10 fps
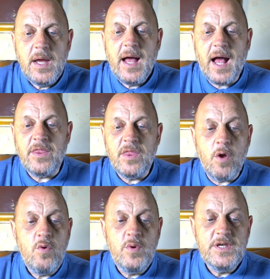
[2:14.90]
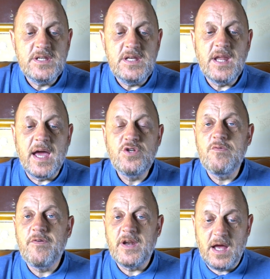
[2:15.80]
and now we see Nigel
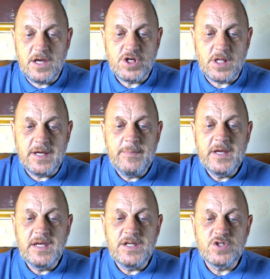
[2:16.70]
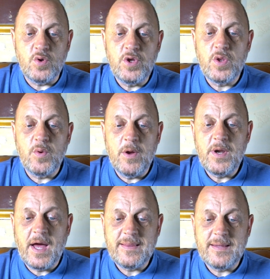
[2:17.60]
Farage claiming he's going to mount
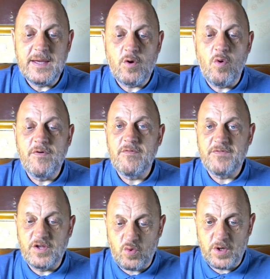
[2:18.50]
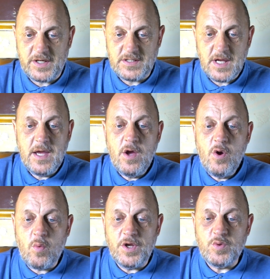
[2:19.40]
a takeover of the Tories,
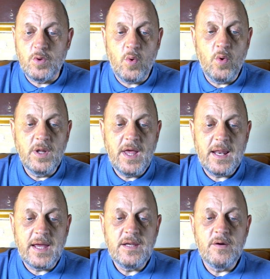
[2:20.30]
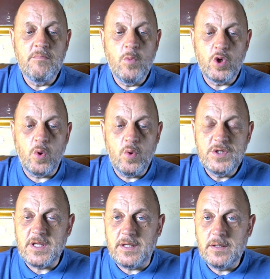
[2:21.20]
which will only align them more
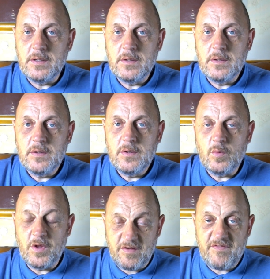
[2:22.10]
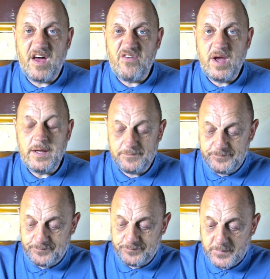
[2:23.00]
closely with the far right.
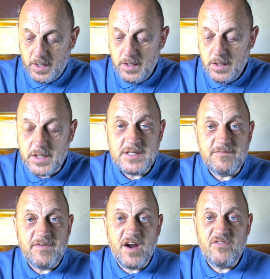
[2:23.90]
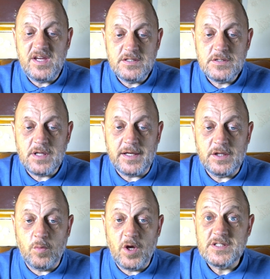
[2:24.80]
Because the far right's like
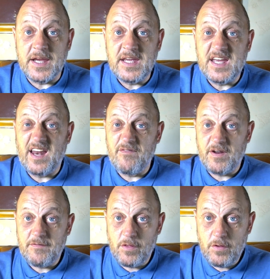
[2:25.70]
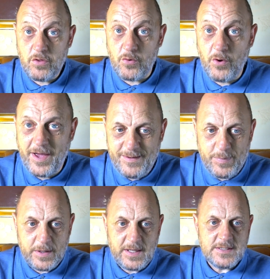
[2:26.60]
the worst thing you can ever throw at
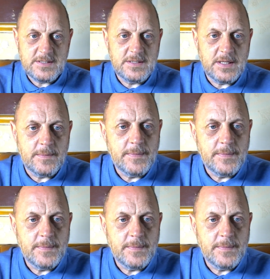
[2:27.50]
anybody, isn't it?